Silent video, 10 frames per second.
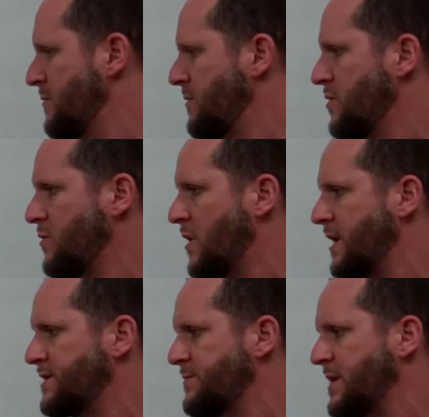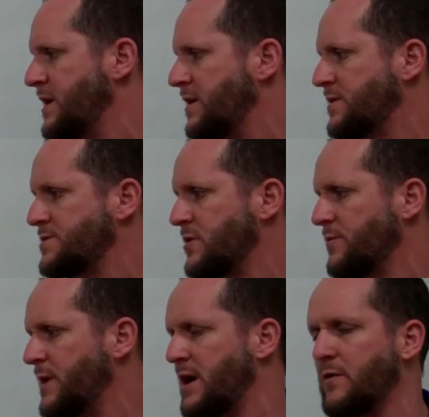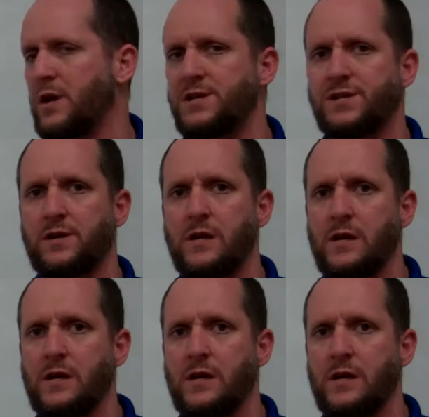who wanted to be controlled by a religion.